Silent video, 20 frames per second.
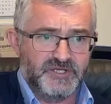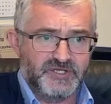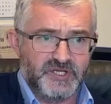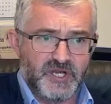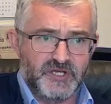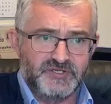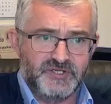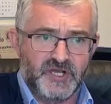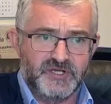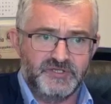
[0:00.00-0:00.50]

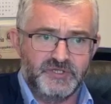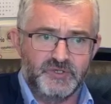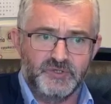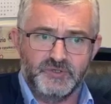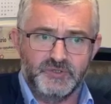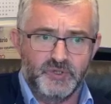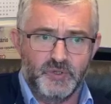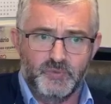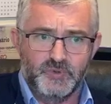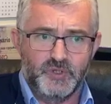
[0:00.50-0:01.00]
that
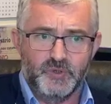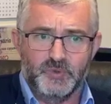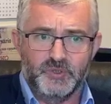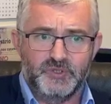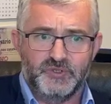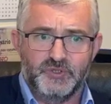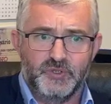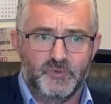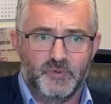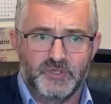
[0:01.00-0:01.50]

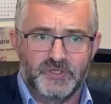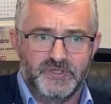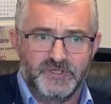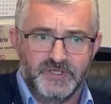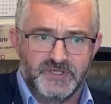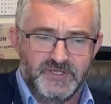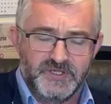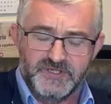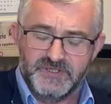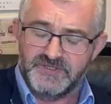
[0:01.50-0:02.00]
you would
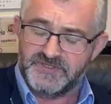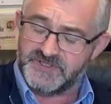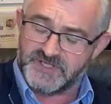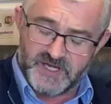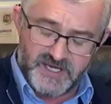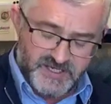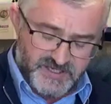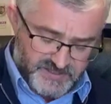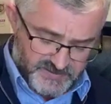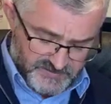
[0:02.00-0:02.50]

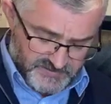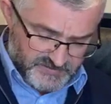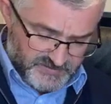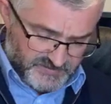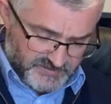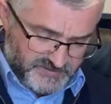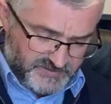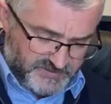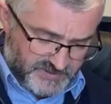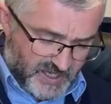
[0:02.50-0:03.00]
say
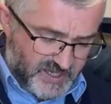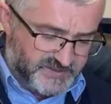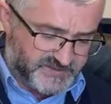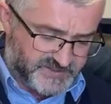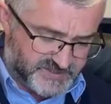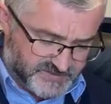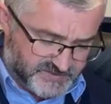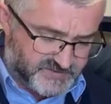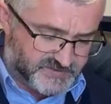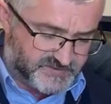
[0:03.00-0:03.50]

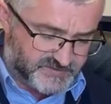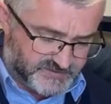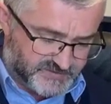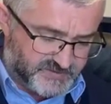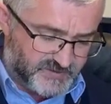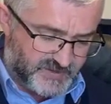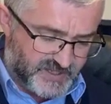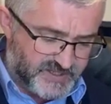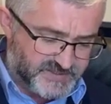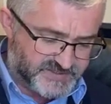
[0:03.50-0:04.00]
yes
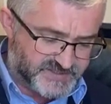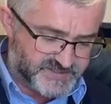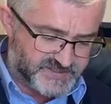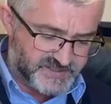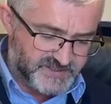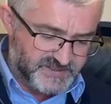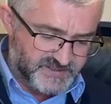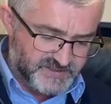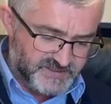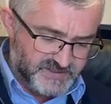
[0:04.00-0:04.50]
to this.
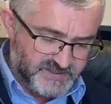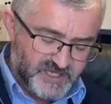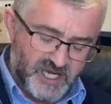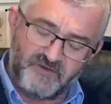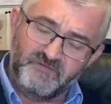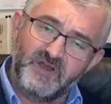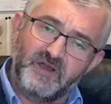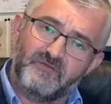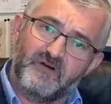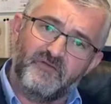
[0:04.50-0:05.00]

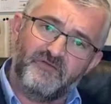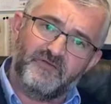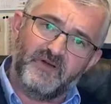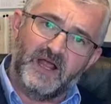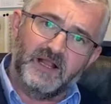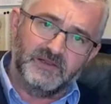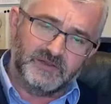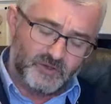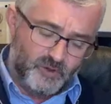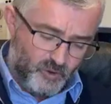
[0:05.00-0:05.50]
Have you ever
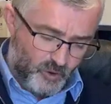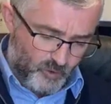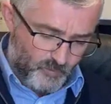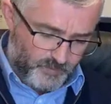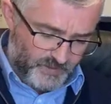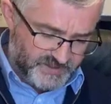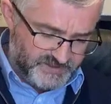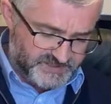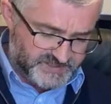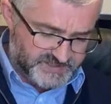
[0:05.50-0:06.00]
felt
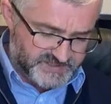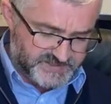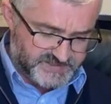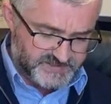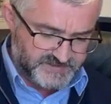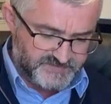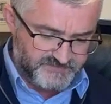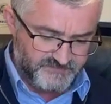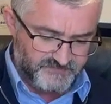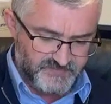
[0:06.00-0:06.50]
hopeless,
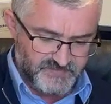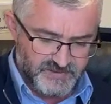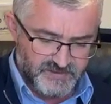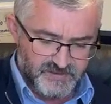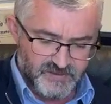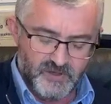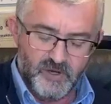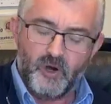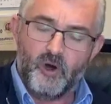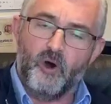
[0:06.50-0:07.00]

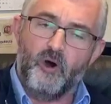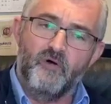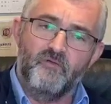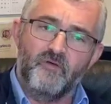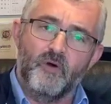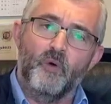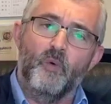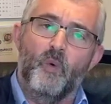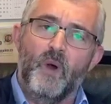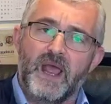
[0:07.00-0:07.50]

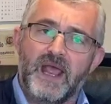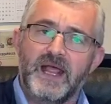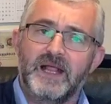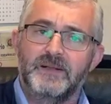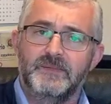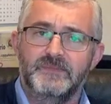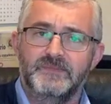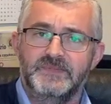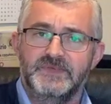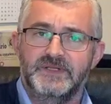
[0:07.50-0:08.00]

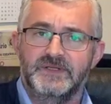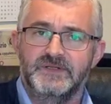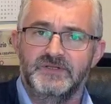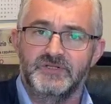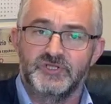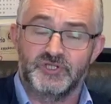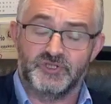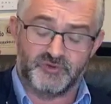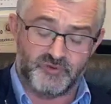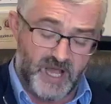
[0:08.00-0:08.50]
overwhelmed,
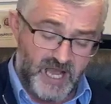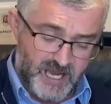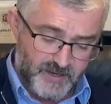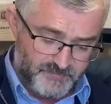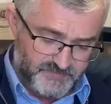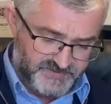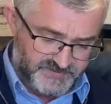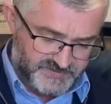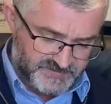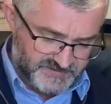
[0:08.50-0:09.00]

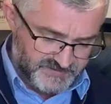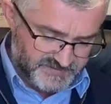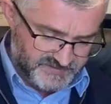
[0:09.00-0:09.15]
trapped,